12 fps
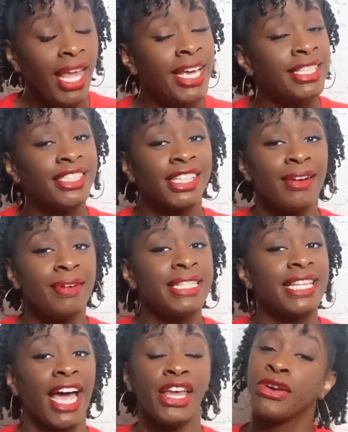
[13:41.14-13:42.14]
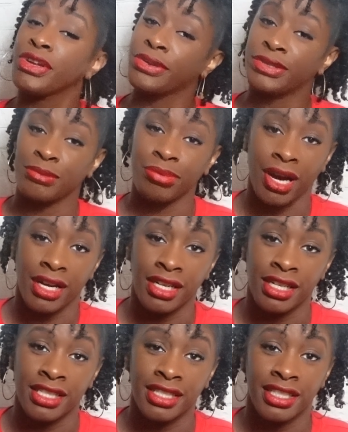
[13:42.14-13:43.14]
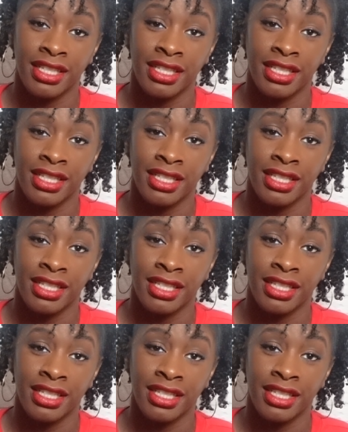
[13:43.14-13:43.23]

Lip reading: And show us how you use the product.